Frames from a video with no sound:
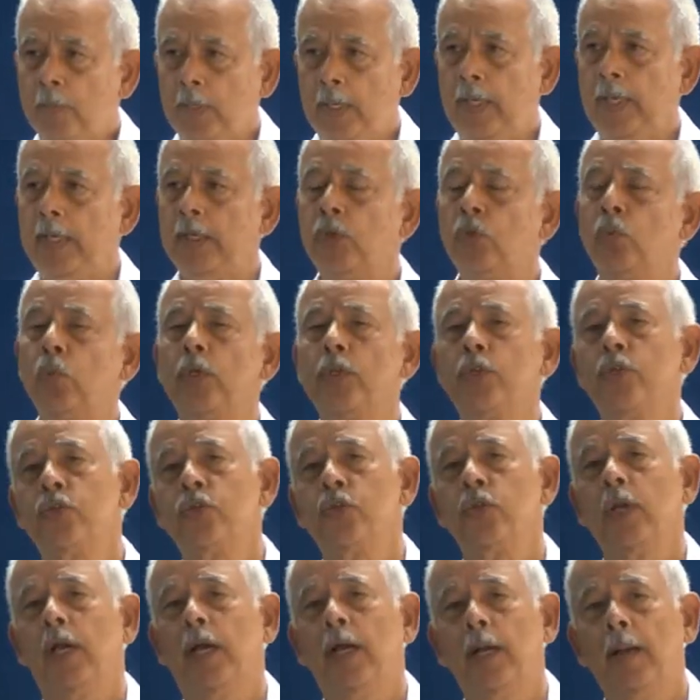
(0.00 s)
it
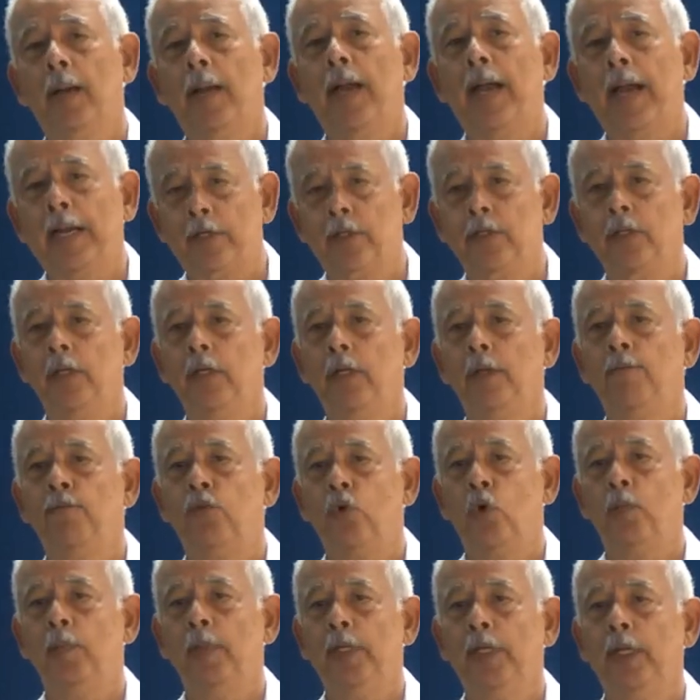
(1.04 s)
was actually
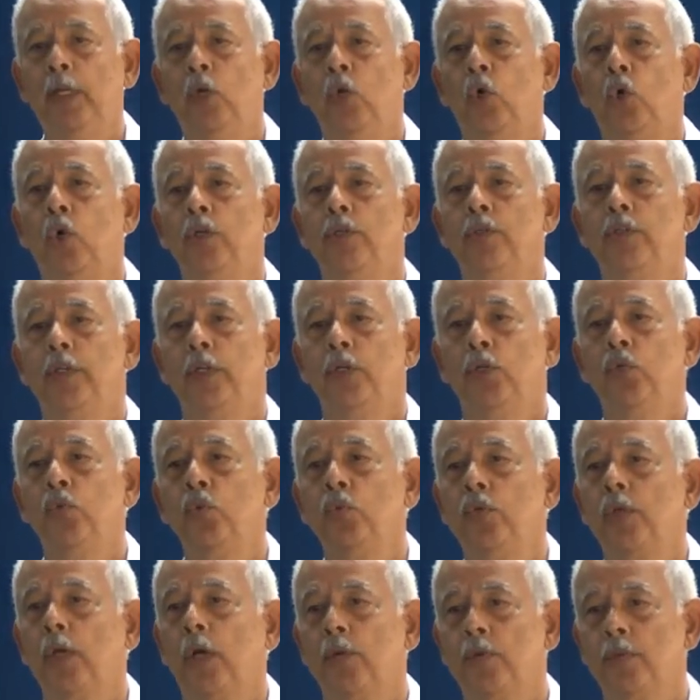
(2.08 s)
formally launched in
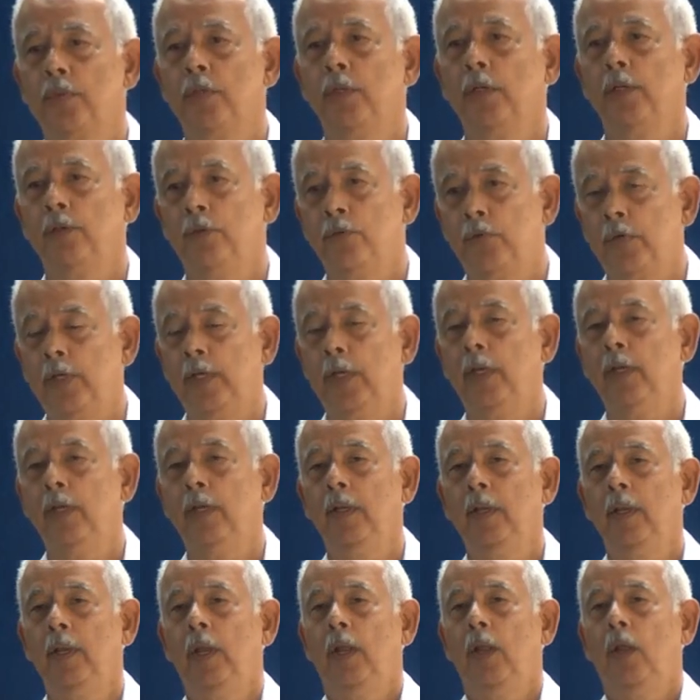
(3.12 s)
2003,
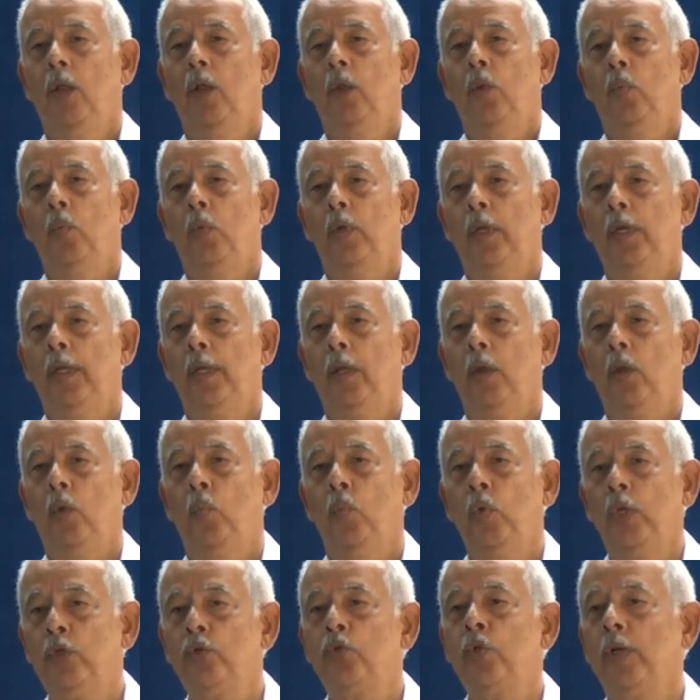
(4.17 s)

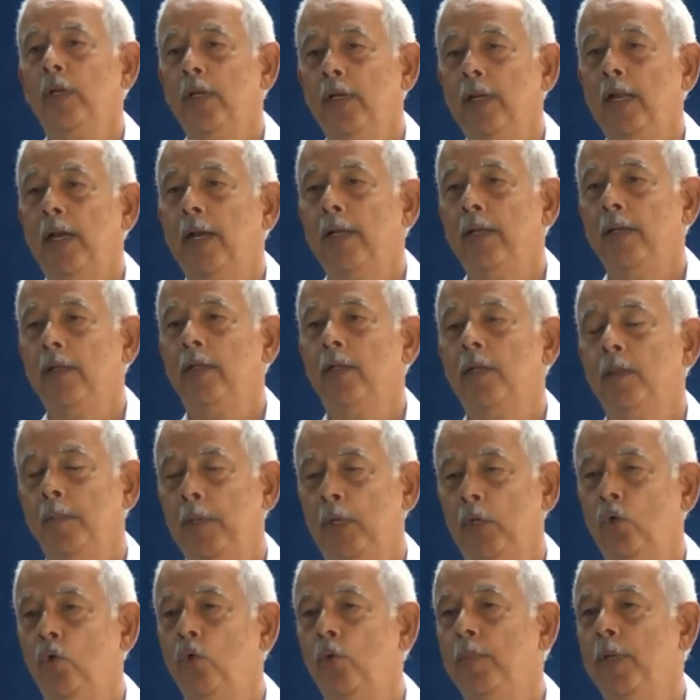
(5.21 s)
with Trinidad and
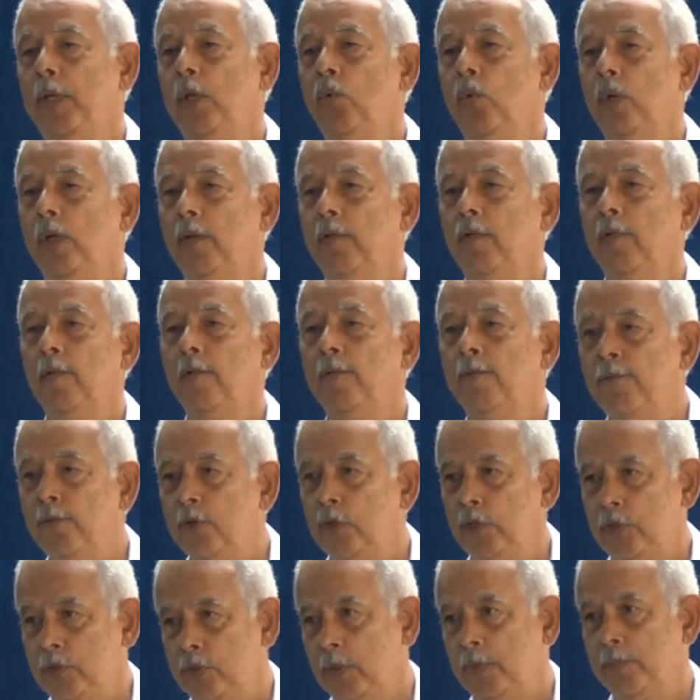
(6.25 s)
Tobago being one of the
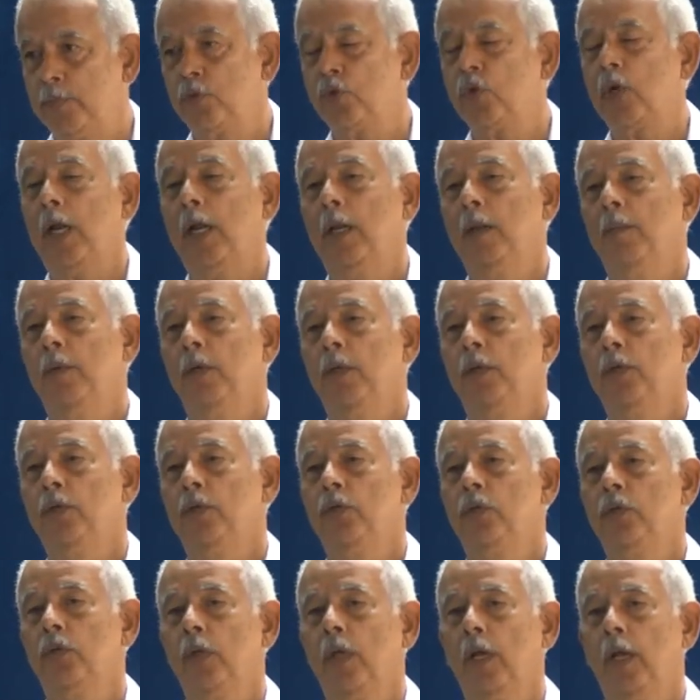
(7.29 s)
first
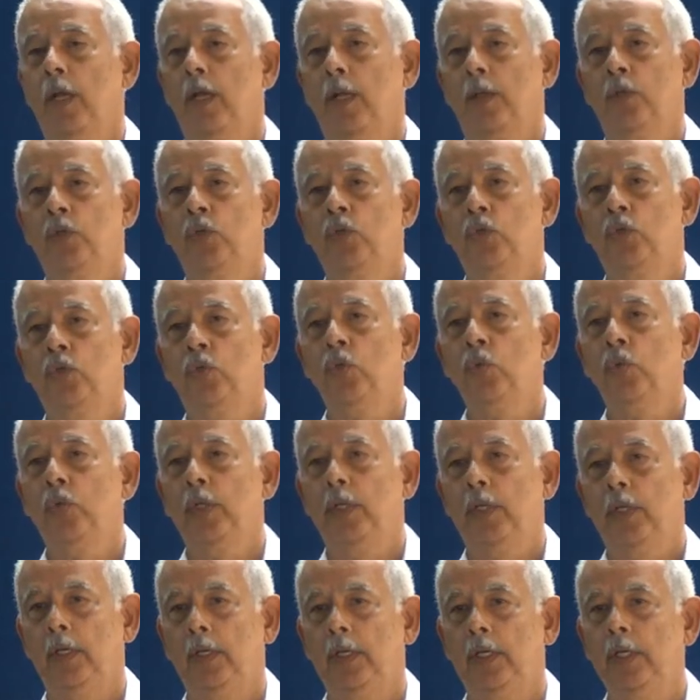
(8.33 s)
subscribers to
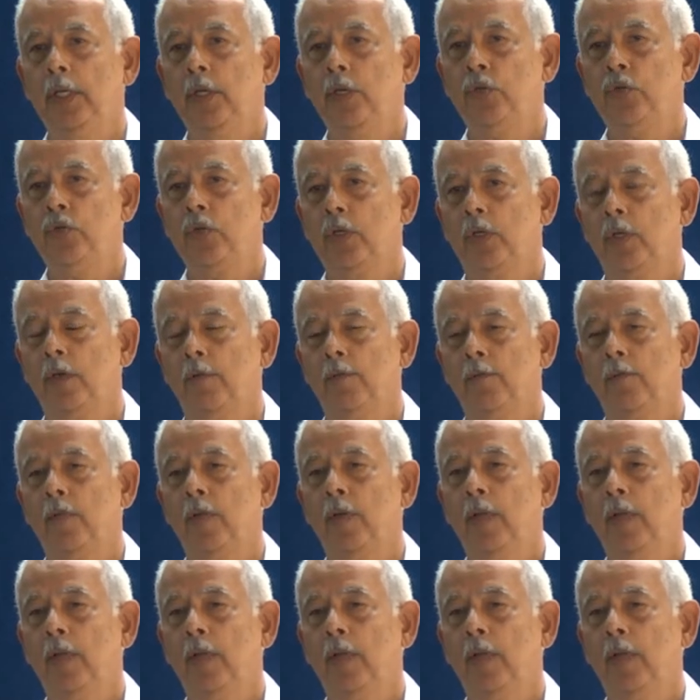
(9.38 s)
the initiative.